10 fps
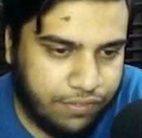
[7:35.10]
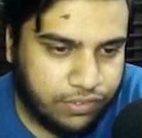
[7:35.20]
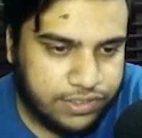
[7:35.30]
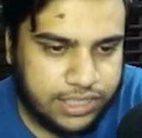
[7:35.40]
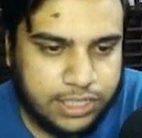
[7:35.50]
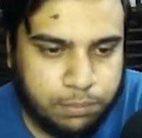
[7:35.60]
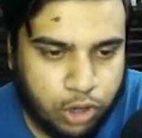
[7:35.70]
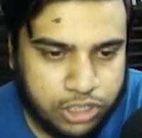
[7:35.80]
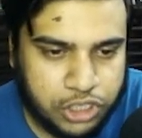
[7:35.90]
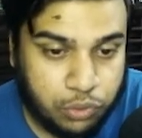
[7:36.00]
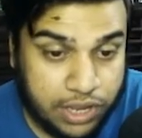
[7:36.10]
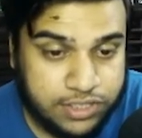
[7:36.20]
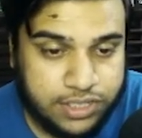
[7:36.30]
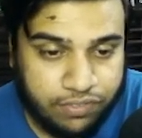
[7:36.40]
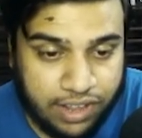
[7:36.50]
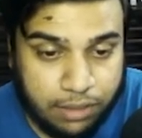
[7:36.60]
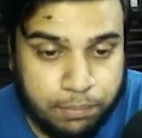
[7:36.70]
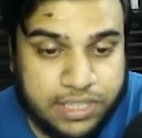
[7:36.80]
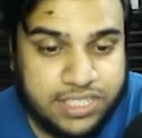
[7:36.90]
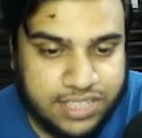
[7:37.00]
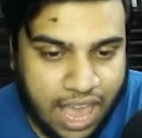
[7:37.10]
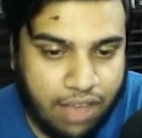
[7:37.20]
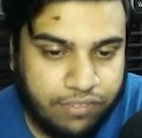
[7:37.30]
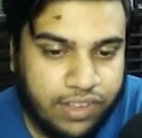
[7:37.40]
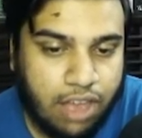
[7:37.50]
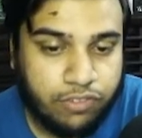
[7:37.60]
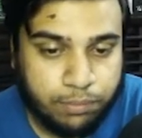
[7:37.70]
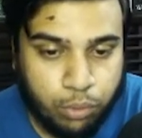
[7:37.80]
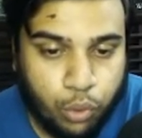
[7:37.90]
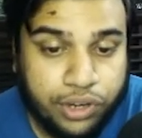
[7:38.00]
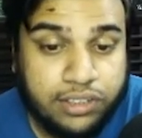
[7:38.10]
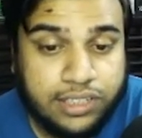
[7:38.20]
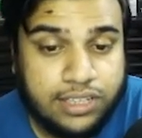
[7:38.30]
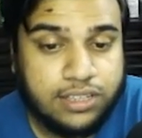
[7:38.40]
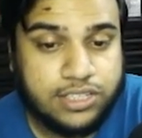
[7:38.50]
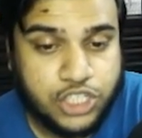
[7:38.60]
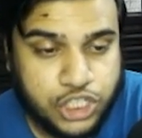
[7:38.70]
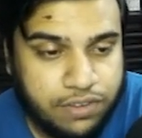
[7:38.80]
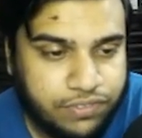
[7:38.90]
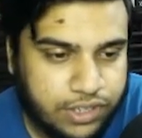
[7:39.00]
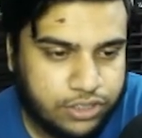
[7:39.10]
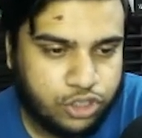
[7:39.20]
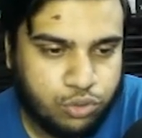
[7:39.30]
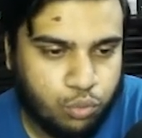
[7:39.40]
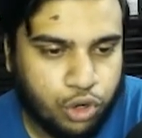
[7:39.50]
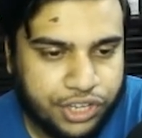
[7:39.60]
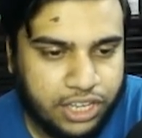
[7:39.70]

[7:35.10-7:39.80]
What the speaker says: of CD Projekt Red's development staff have reportedly shifted to working